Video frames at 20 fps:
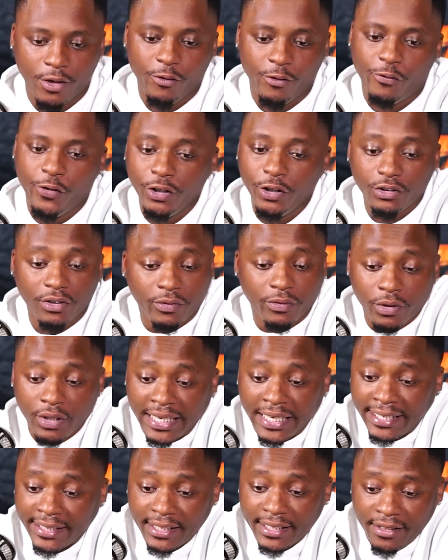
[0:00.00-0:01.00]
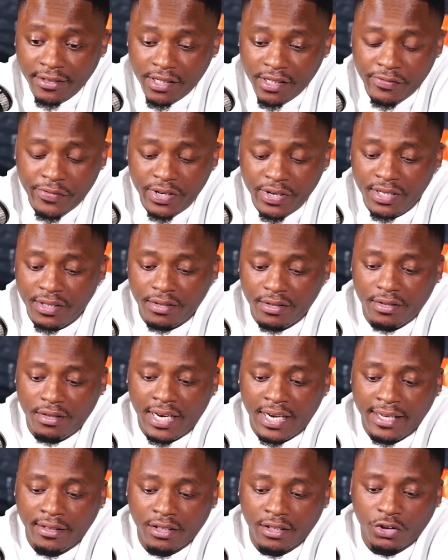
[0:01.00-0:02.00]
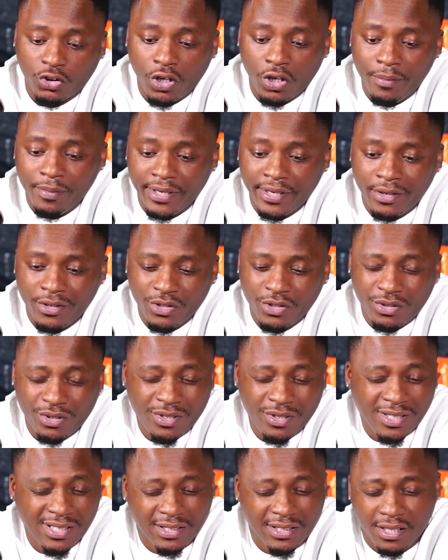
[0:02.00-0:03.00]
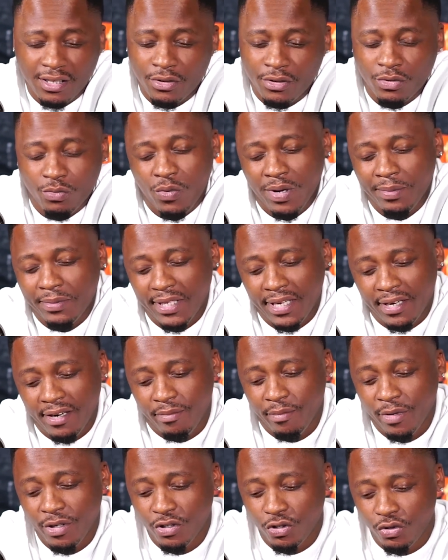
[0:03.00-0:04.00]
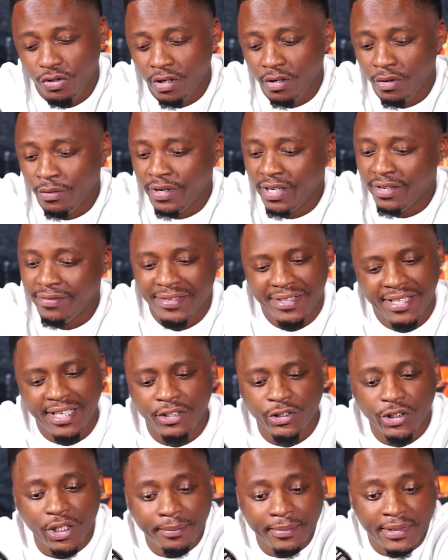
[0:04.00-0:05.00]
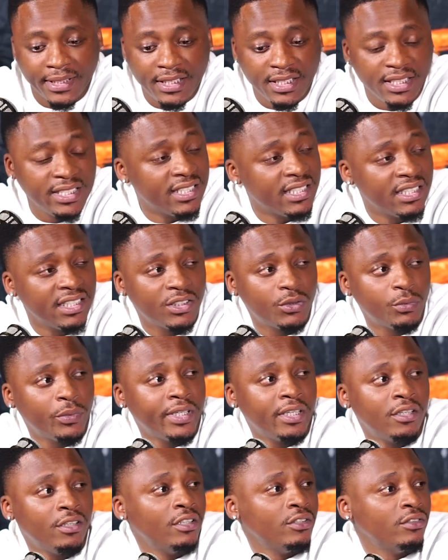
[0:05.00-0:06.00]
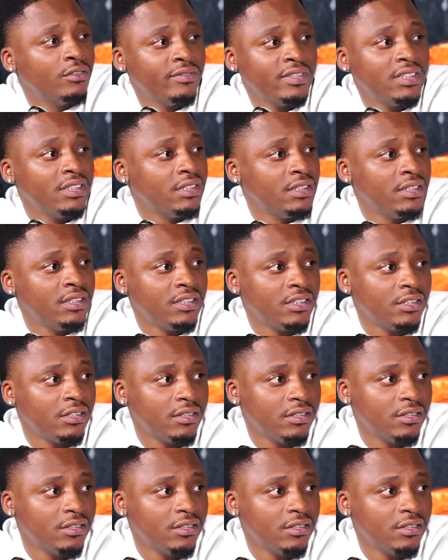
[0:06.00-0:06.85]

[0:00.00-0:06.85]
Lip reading: First of all, like even like the job that I was doing, I think I was a website administrator or whatever. That job didn't exist when I got to Ventilation.